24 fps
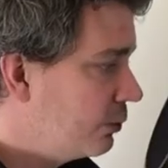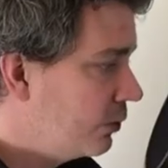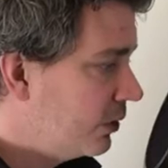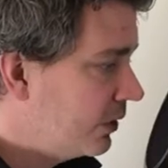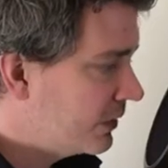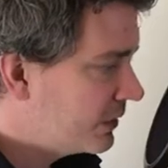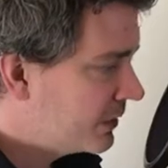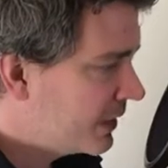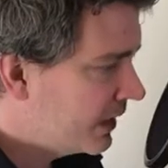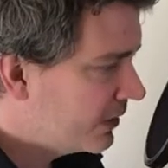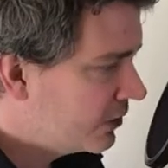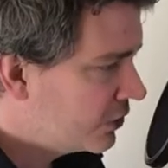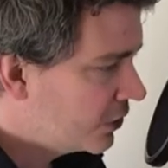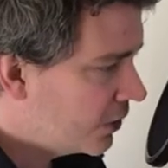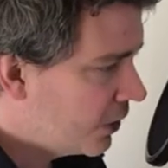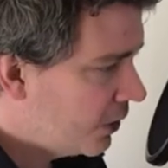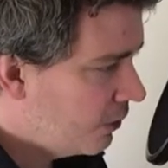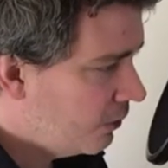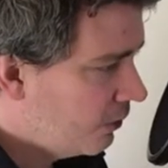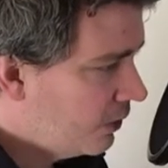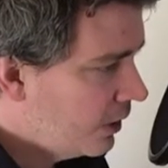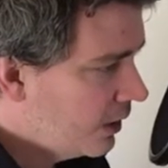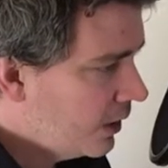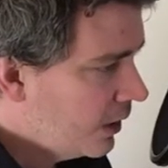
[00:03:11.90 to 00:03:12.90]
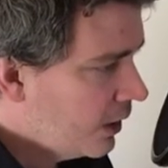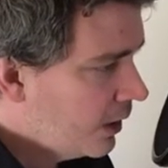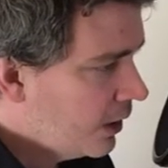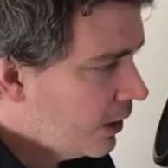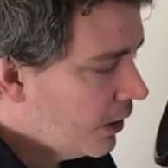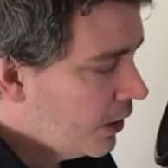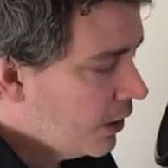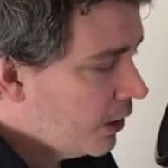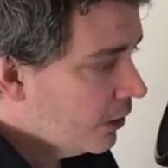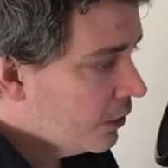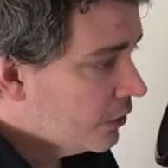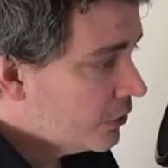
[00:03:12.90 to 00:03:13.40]
Real Estate Show.
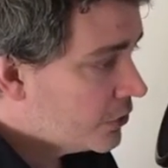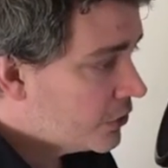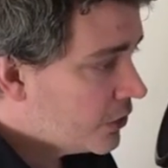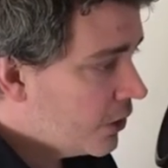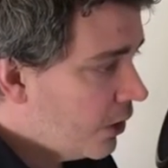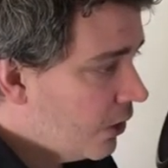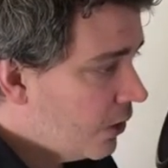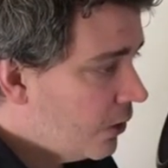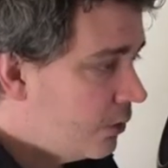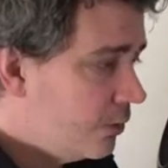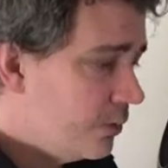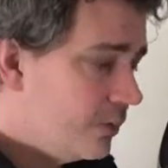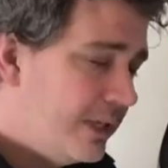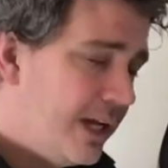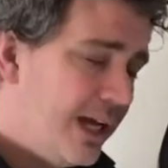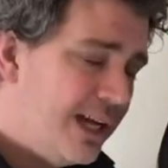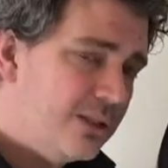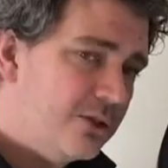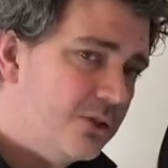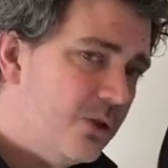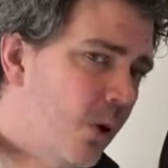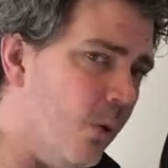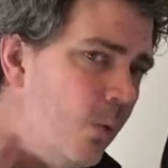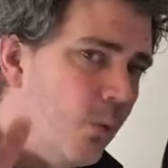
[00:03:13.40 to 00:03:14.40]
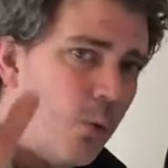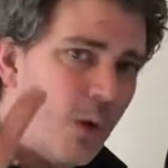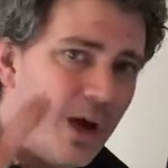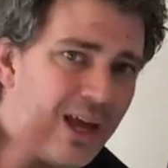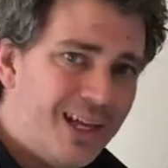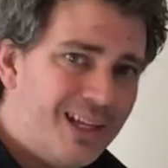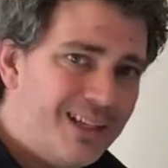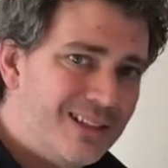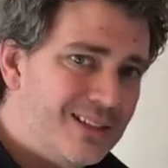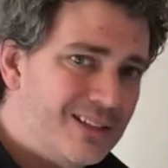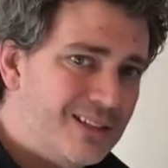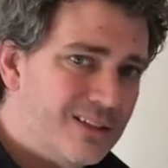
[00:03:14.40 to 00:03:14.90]
So yeah, don't
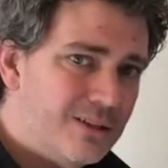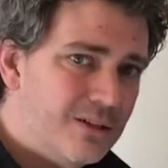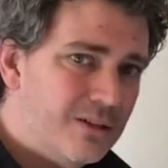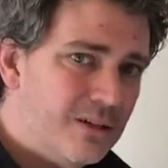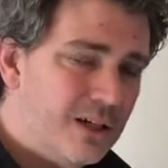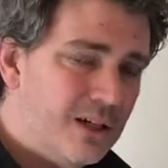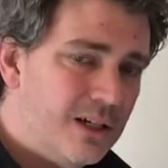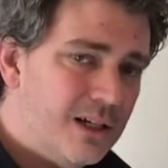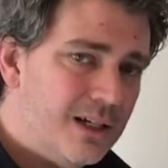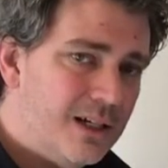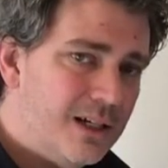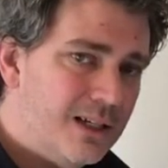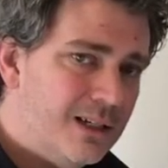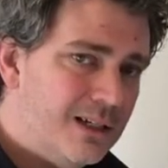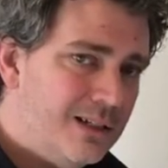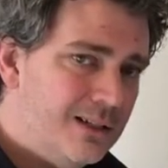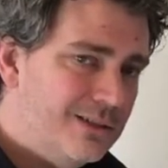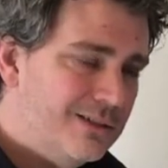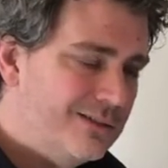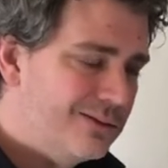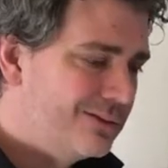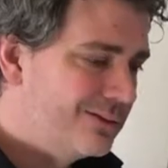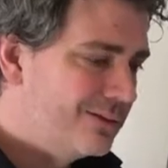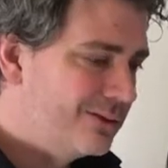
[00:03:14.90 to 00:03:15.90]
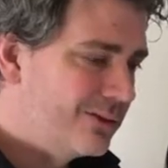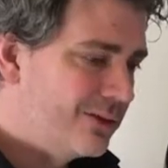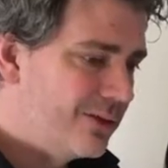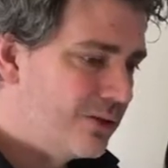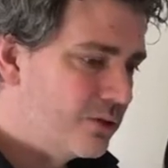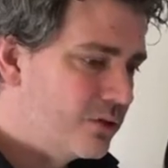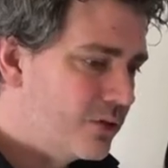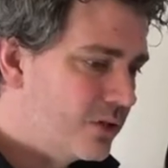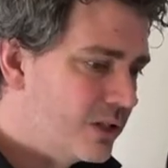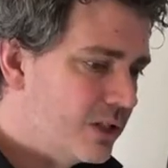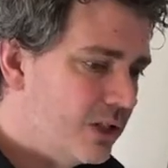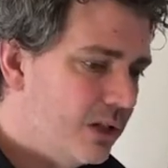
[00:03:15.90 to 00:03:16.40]
wait.
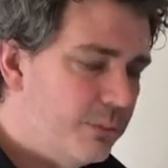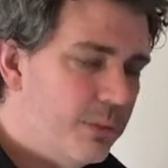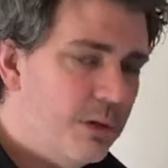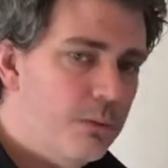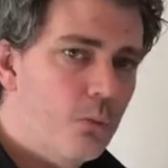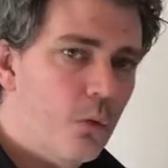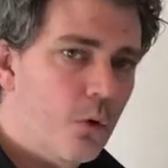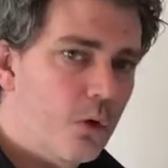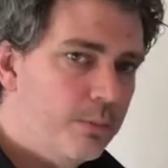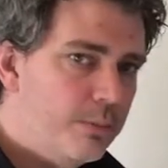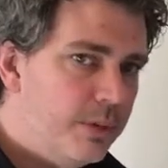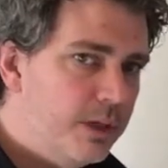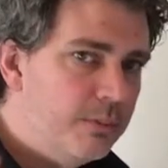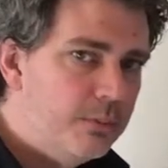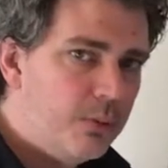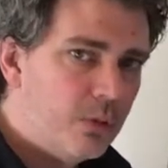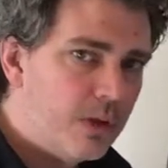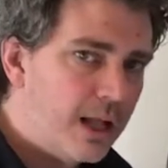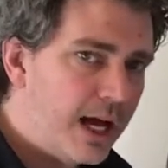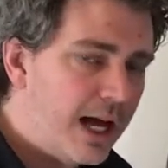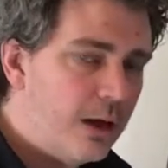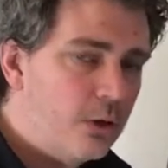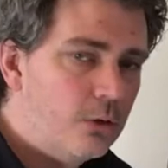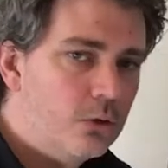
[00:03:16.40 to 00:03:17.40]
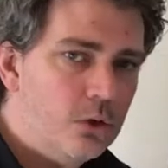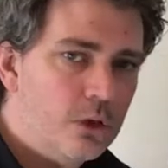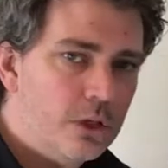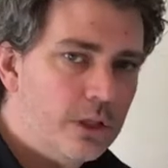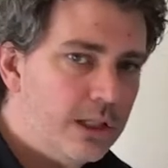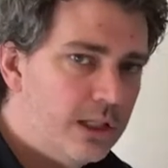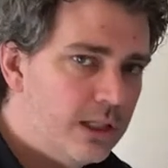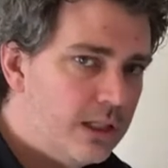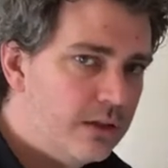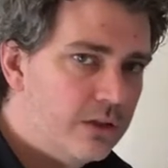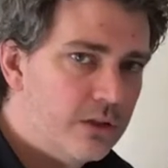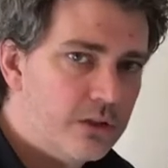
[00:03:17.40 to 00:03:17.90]
There's just going to be more people out
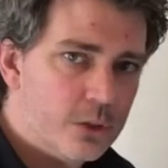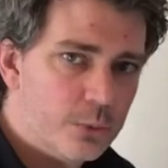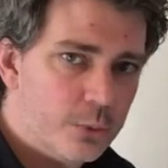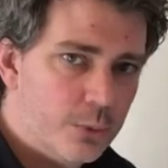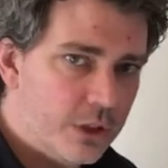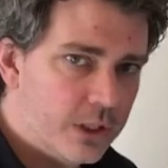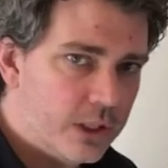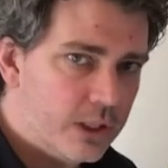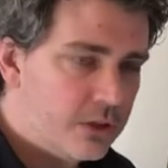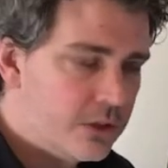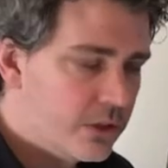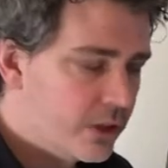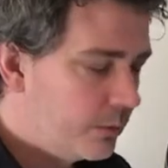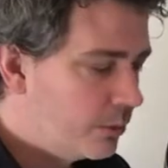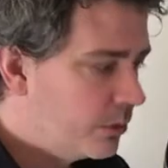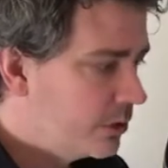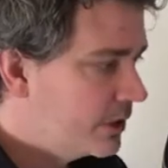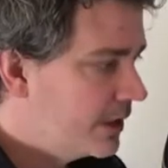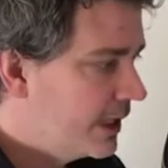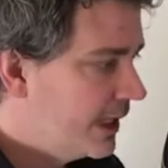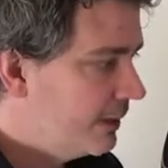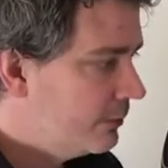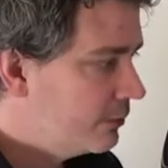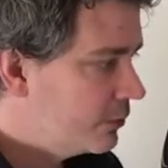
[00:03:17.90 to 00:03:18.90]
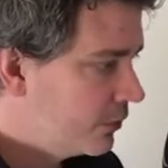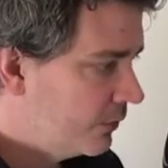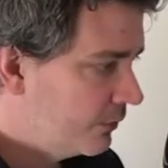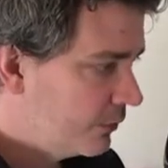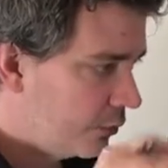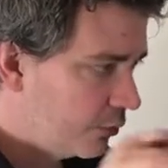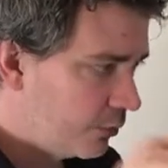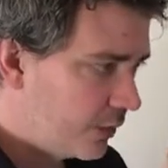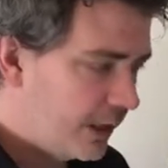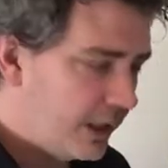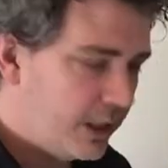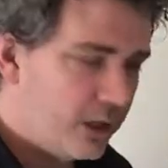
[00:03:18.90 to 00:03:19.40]
looking in the spring and summertime. So if
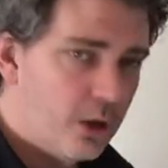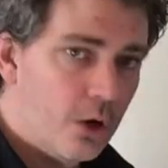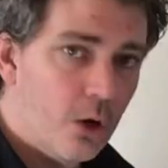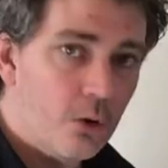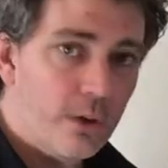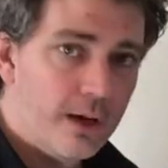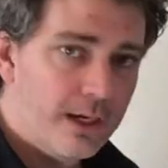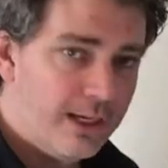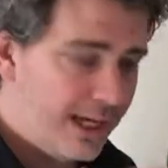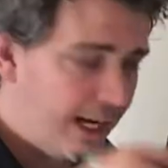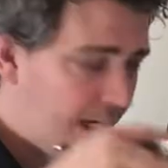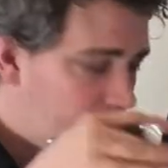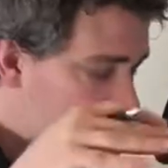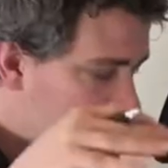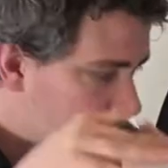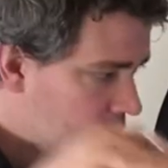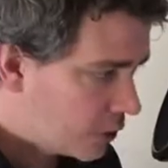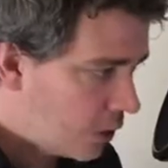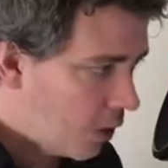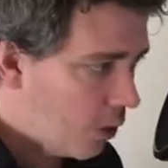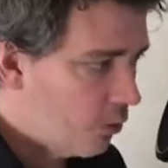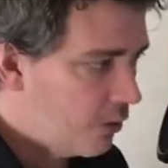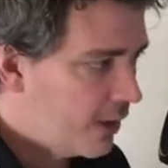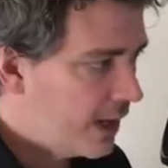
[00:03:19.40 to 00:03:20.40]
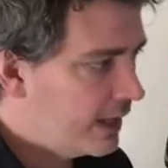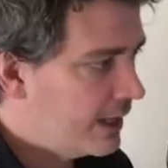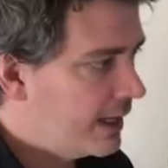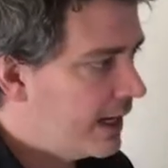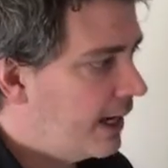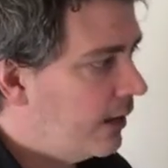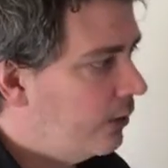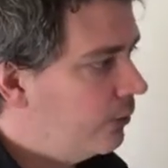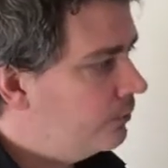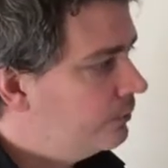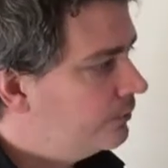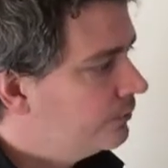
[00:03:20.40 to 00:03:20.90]
you're ready to go right now, go right
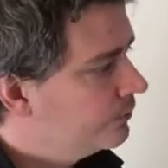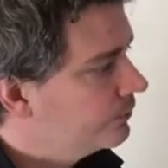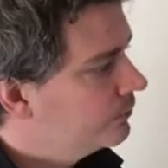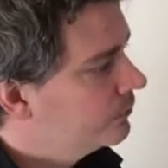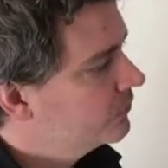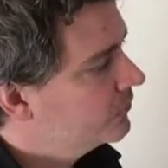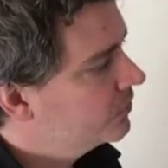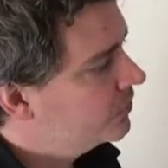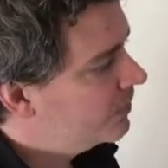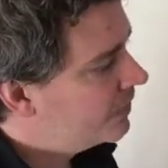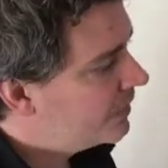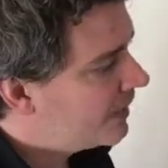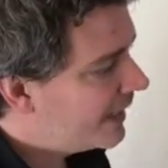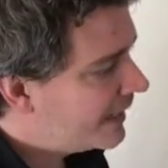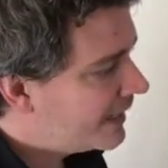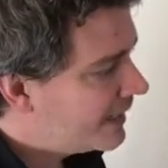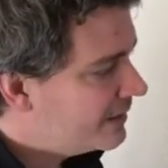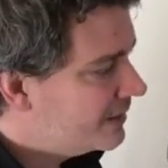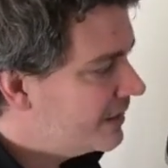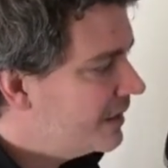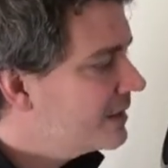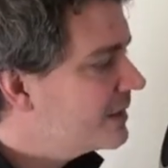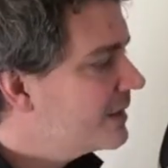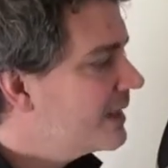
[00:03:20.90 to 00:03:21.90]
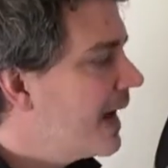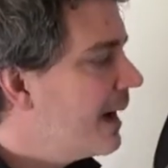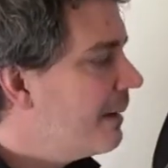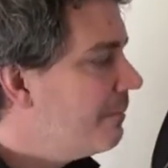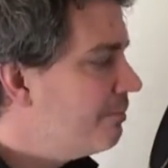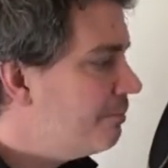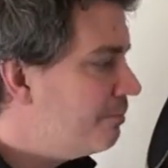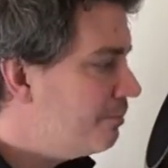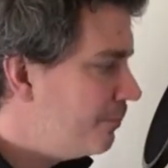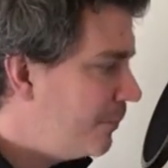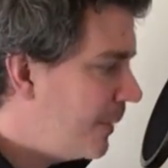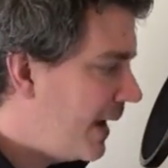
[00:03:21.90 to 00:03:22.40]
now. So I guess that's
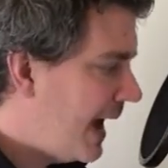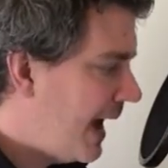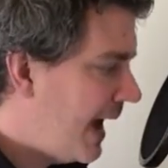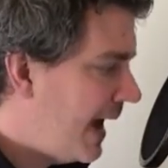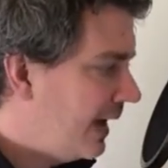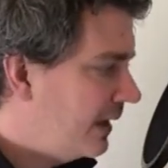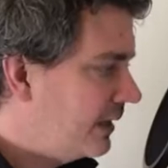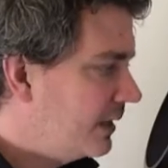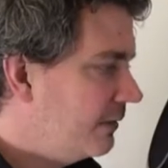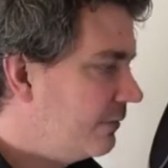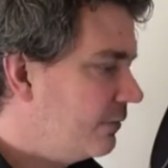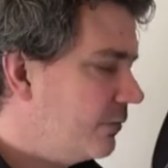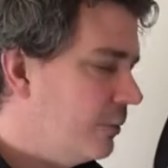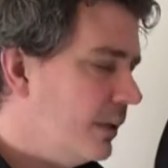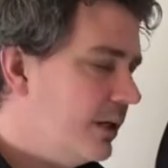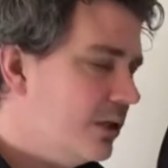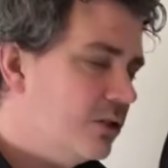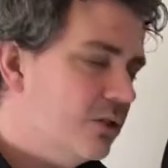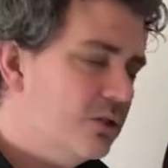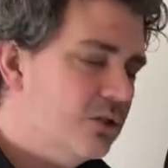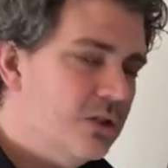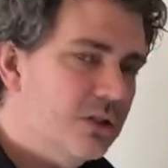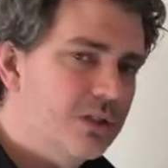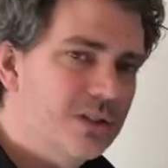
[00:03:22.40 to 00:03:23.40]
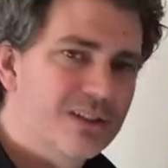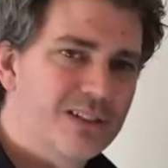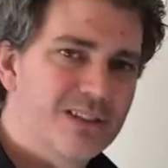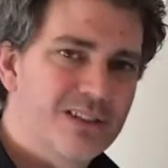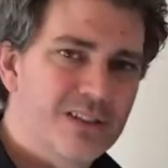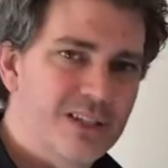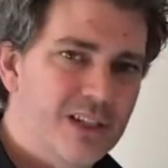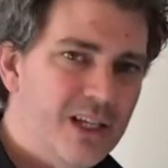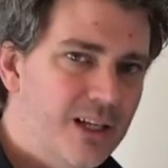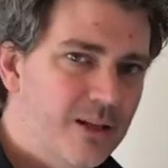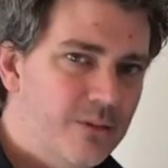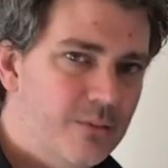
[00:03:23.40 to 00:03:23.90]
not bad information. Just
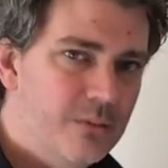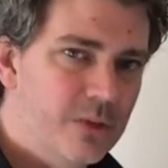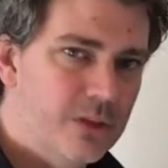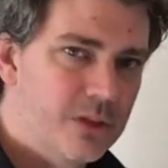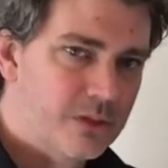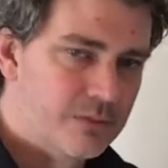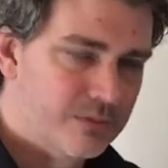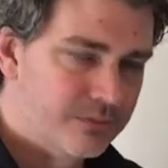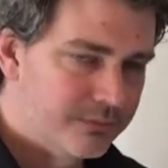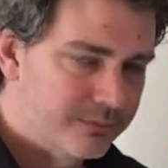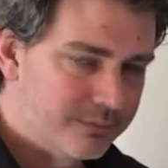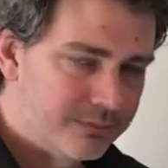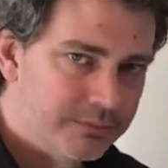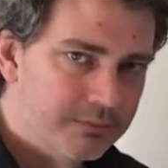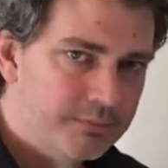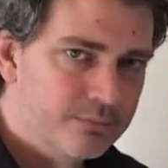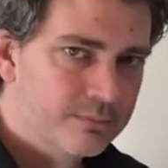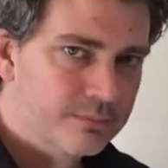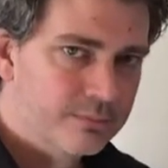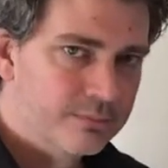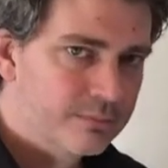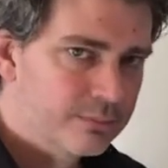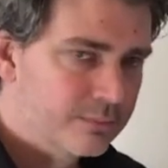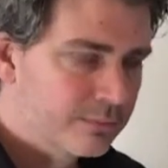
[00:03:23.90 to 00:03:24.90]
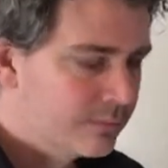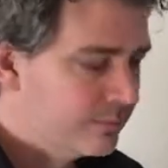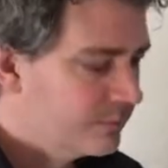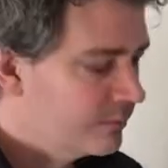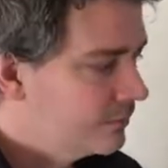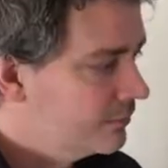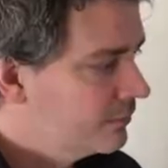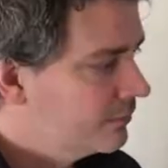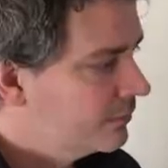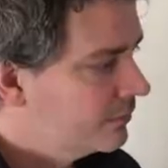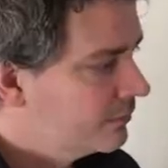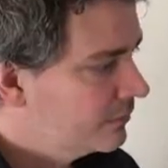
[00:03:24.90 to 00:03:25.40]
seems
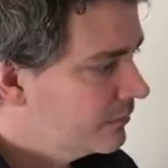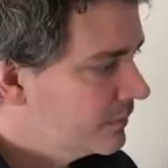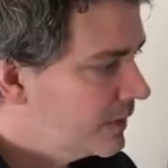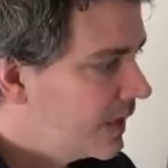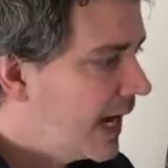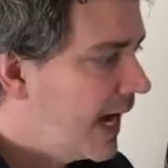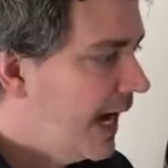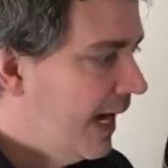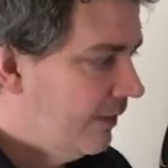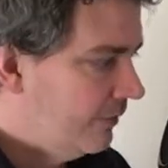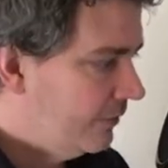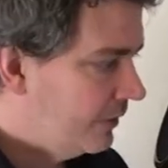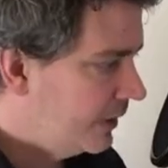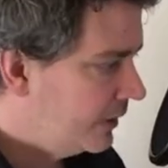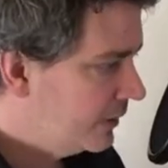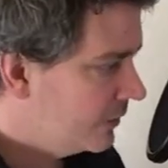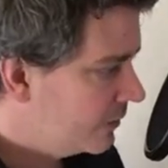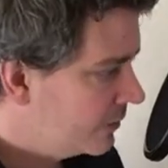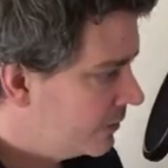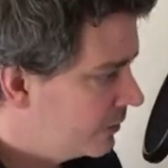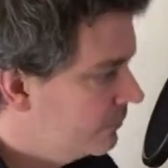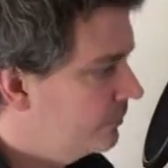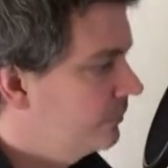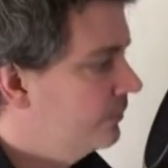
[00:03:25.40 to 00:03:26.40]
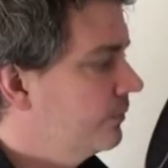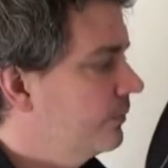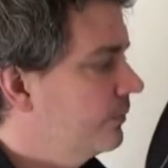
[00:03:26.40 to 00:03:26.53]
obvious.